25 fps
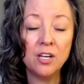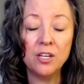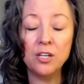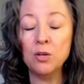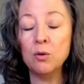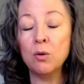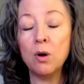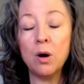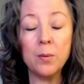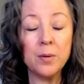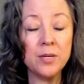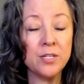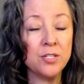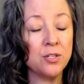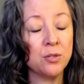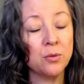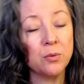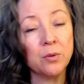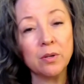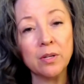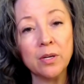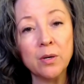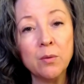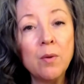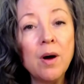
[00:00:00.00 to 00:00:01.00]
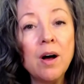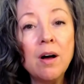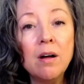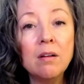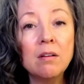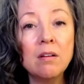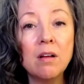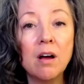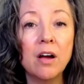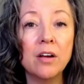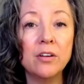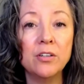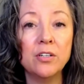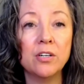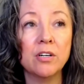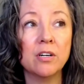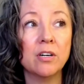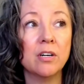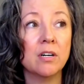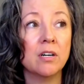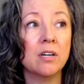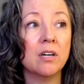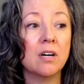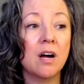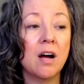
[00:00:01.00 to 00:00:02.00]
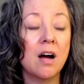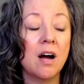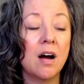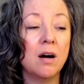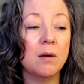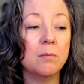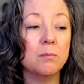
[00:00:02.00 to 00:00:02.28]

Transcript: you always do really well on your